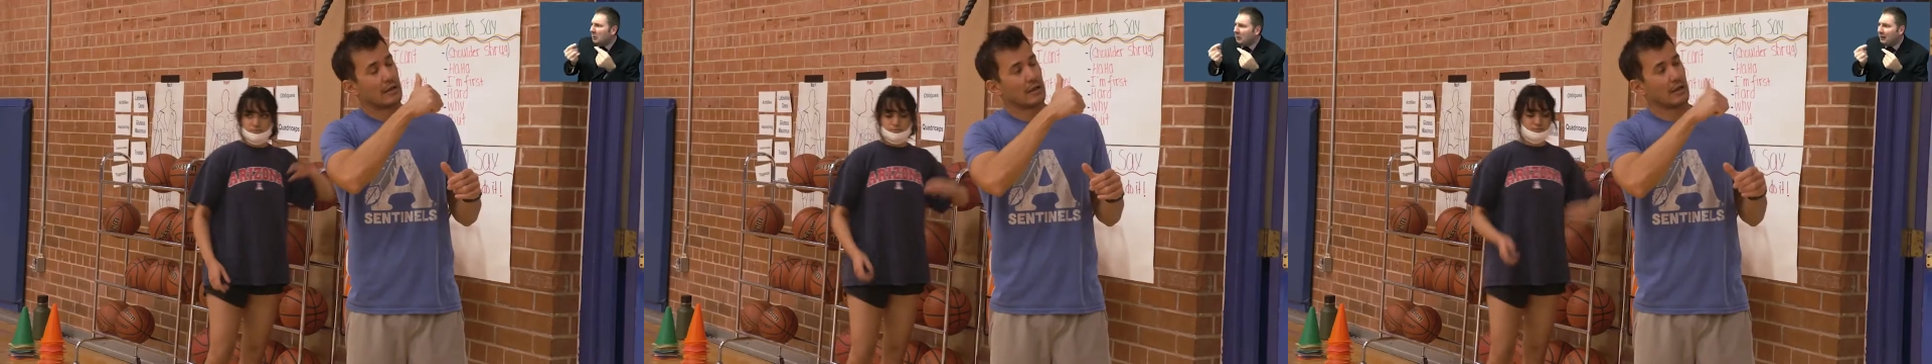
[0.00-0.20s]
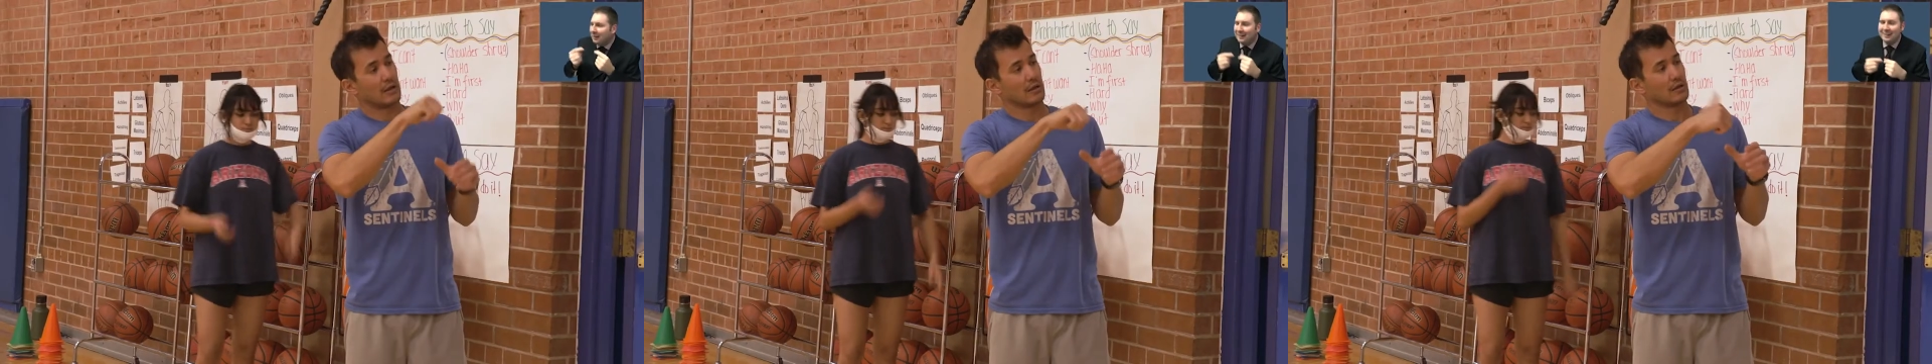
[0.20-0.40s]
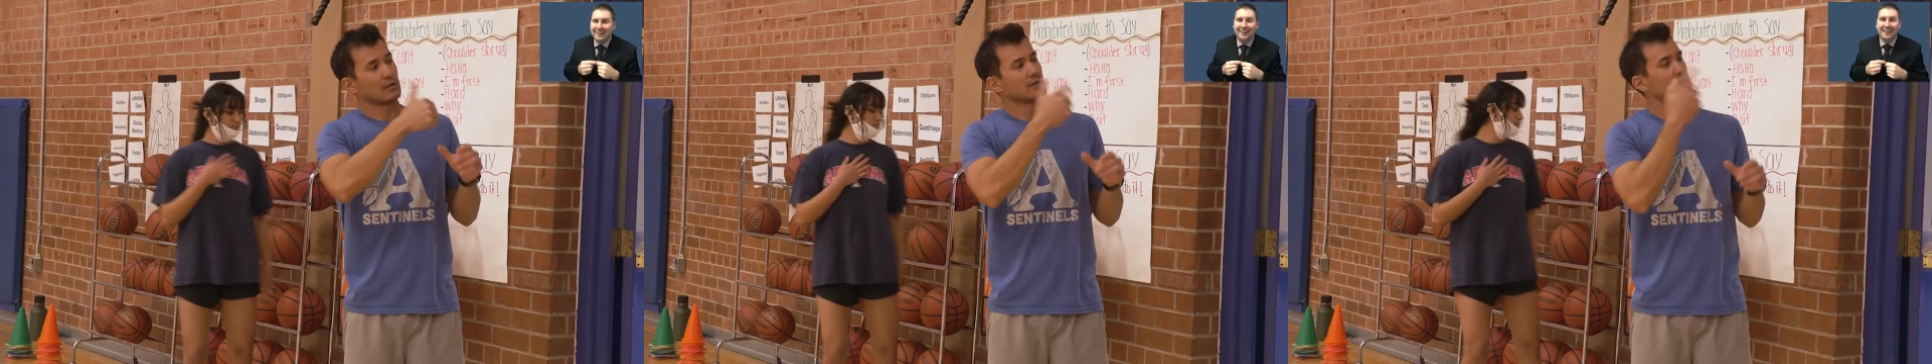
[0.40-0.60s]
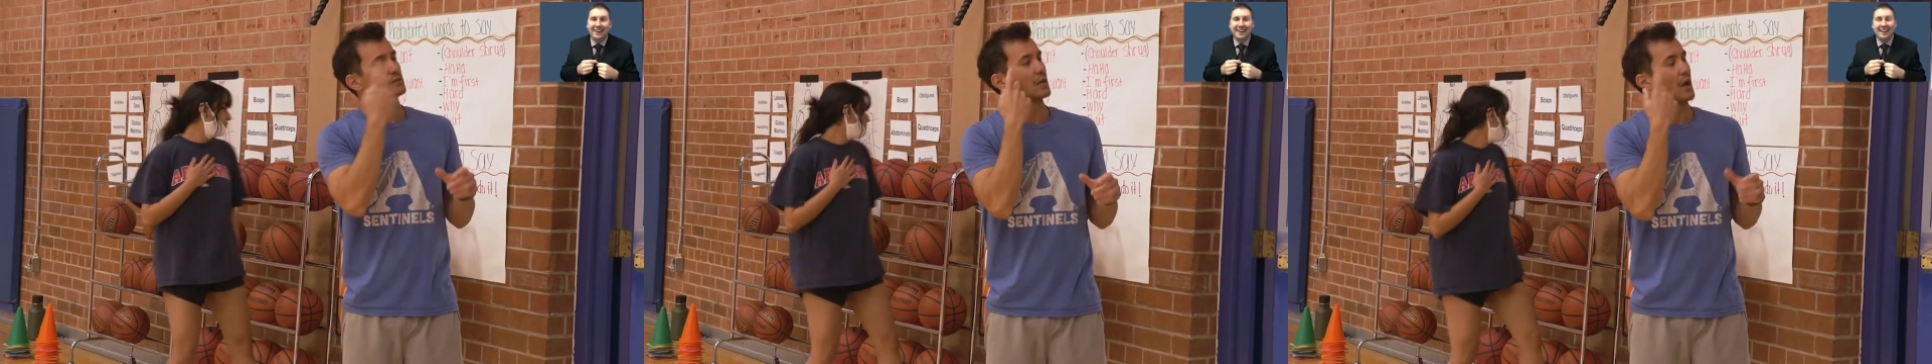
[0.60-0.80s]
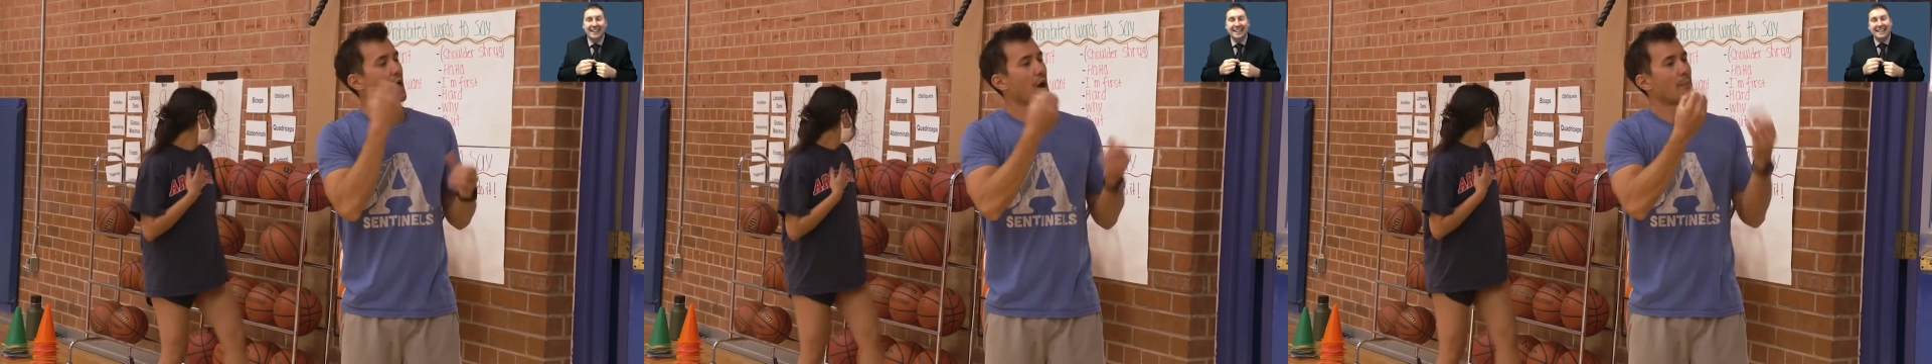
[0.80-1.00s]
what are they doing?
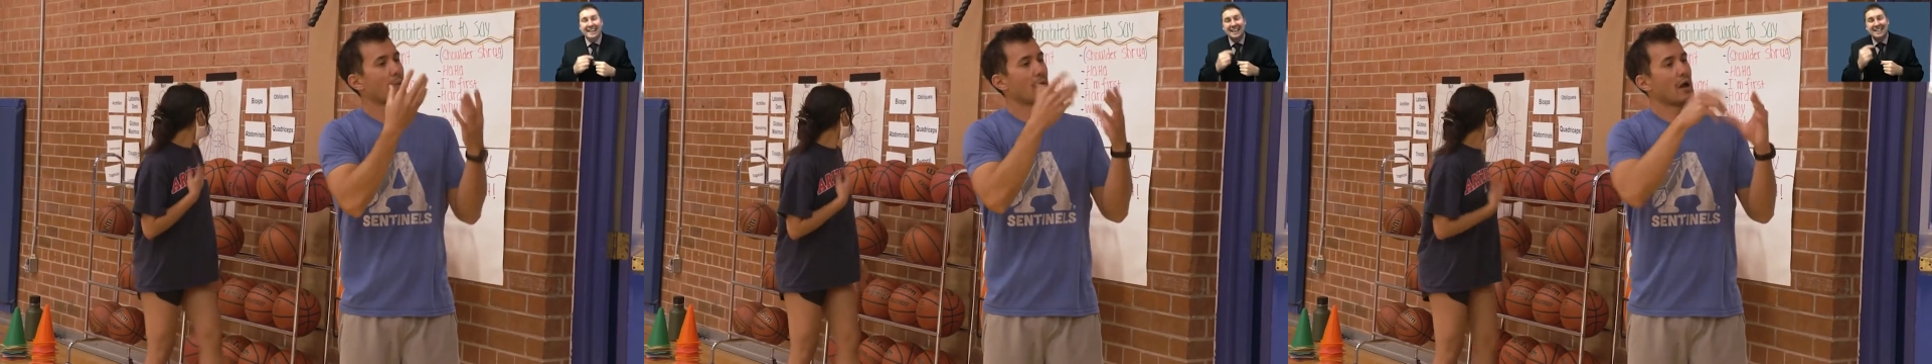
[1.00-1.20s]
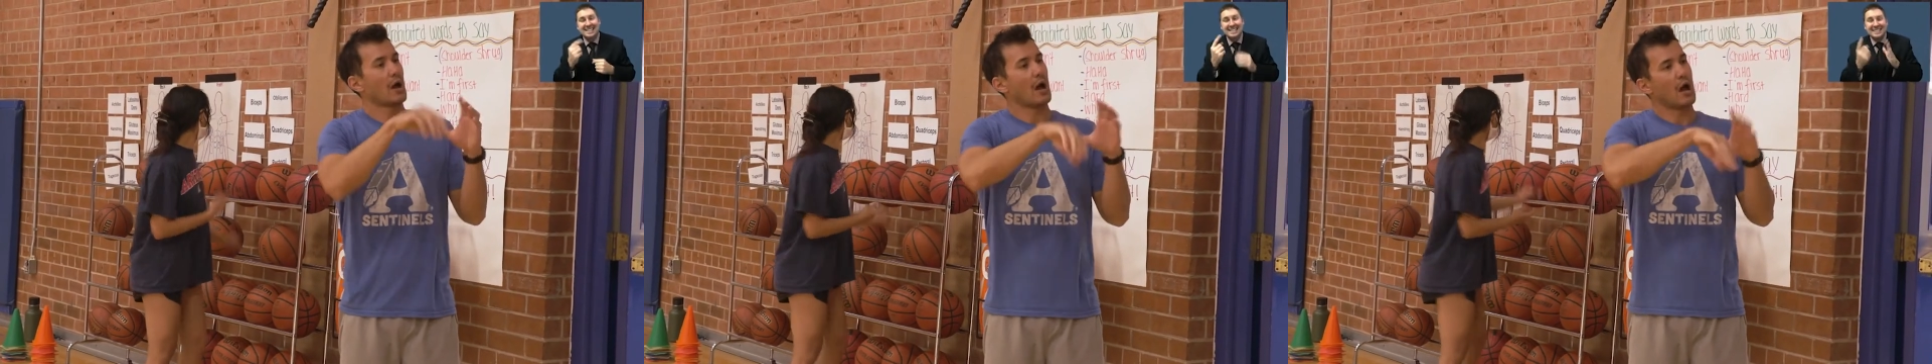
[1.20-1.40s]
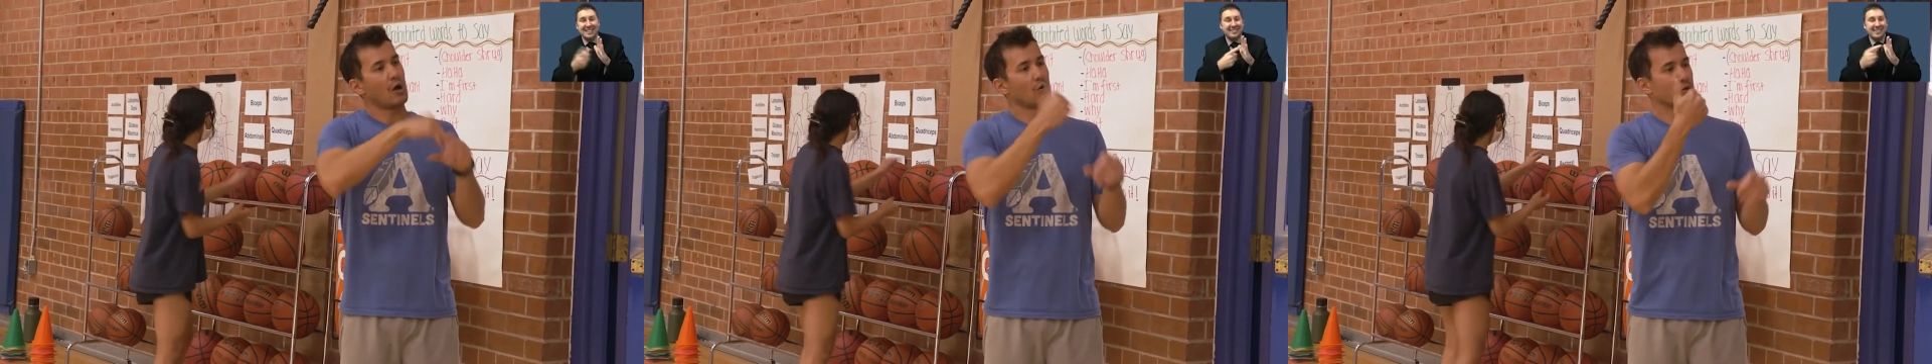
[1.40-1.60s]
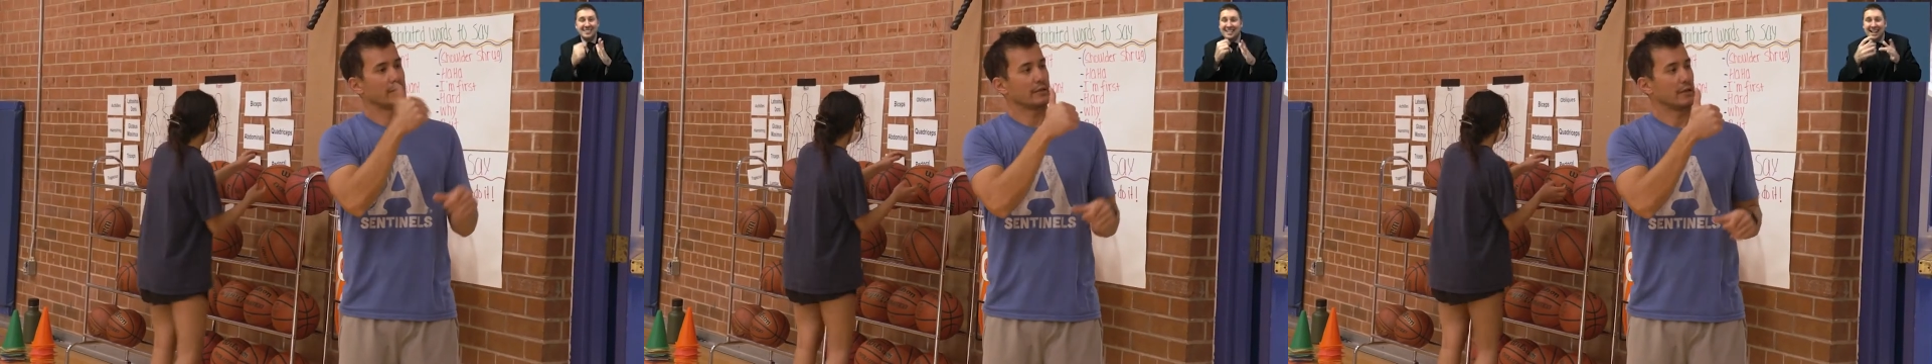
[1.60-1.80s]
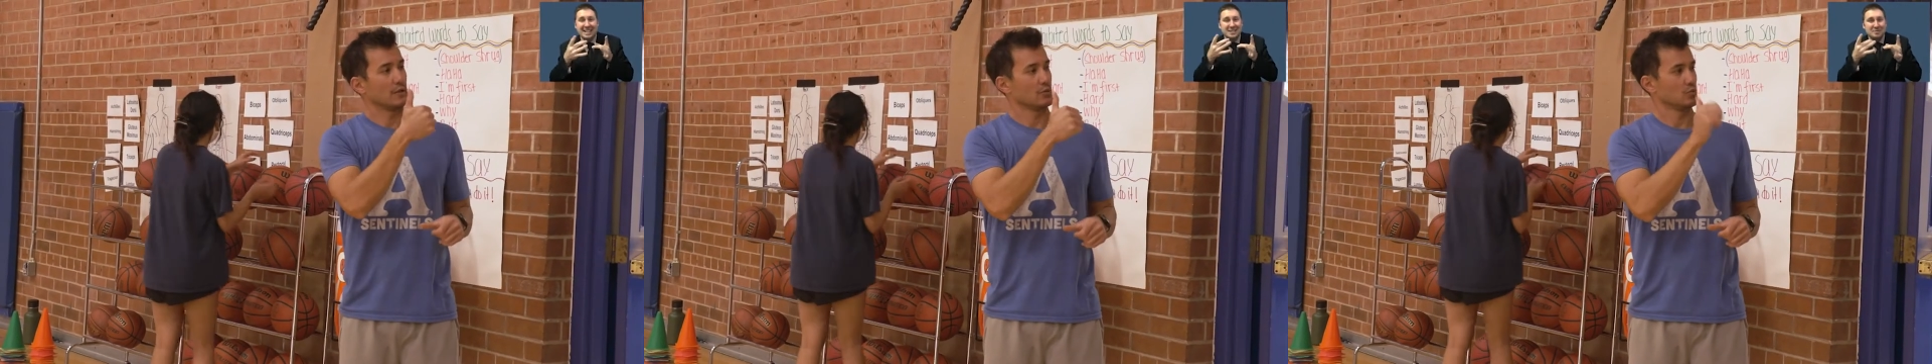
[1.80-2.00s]
What play are
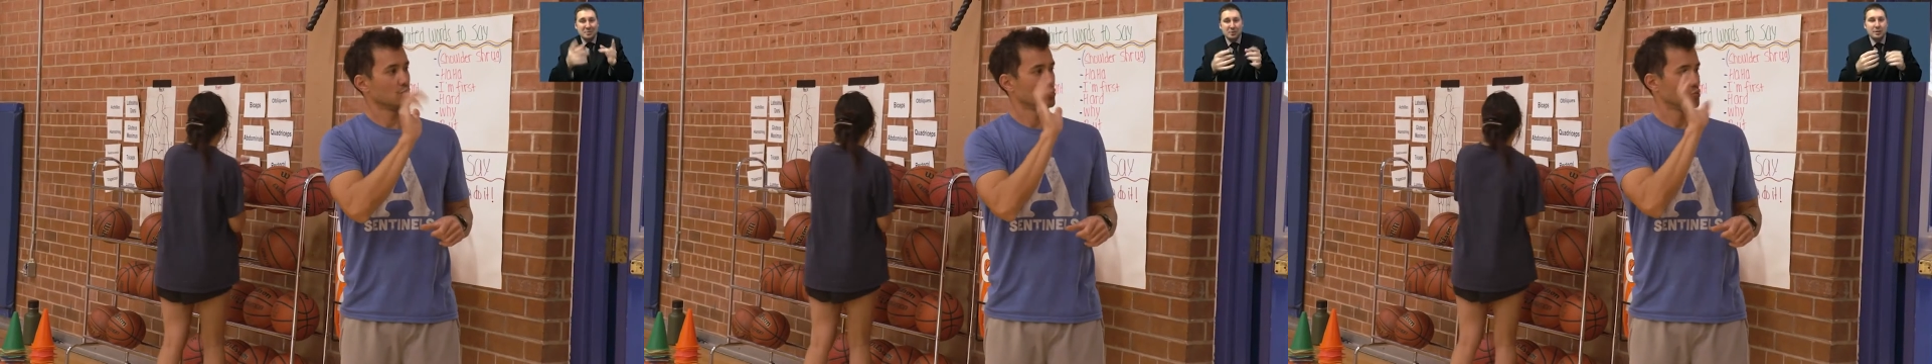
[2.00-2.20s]
they doing?